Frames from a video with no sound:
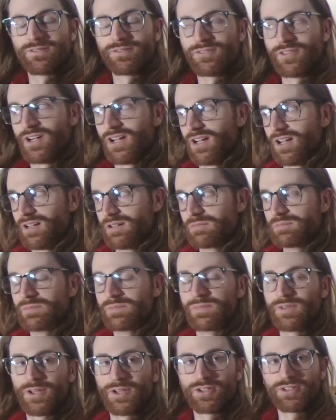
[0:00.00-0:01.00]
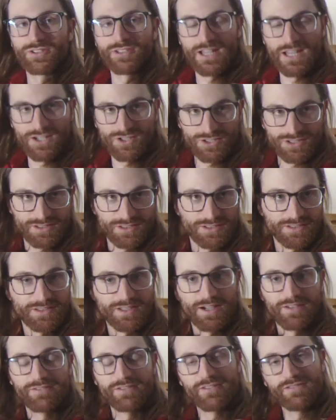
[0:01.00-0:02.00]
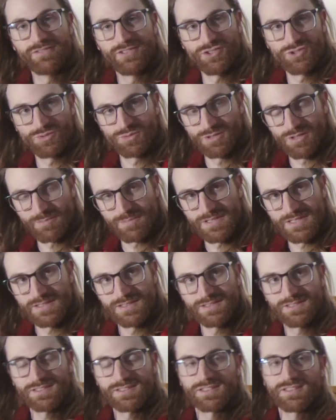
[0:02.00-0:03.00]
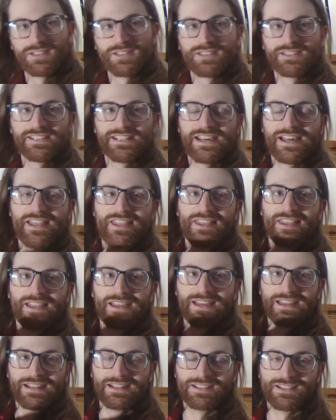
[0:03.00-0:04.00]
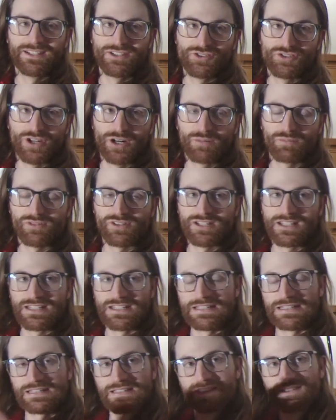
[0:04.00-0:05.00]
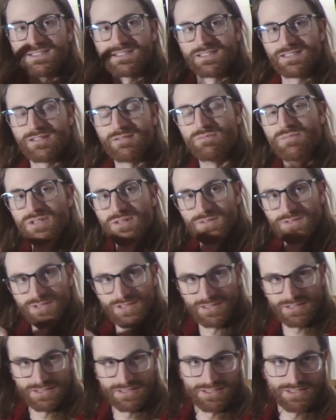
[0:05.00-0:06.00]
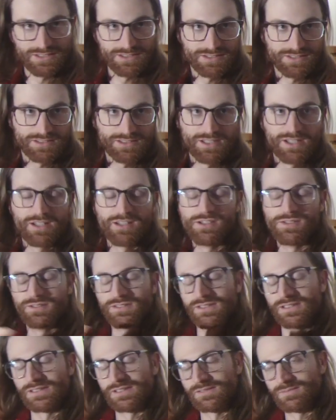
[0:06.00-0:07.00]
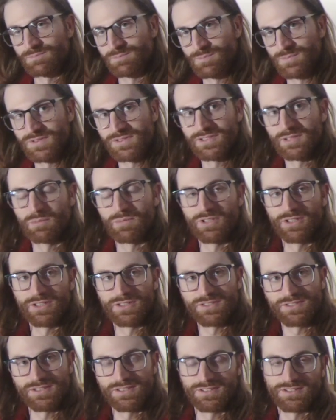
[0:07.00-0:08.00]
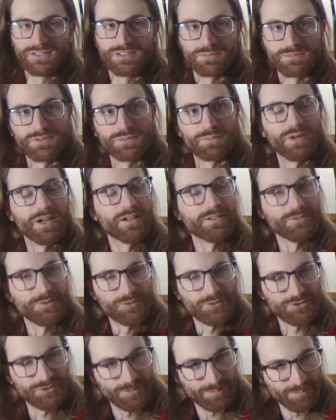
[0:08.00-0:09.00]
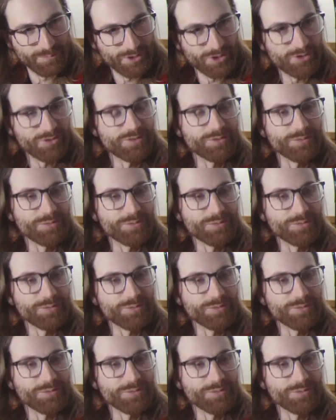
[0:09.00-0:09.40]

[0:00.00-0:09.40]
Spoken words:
from the creation of a visual piece and then interpreting it musically using similar systems but reciprocal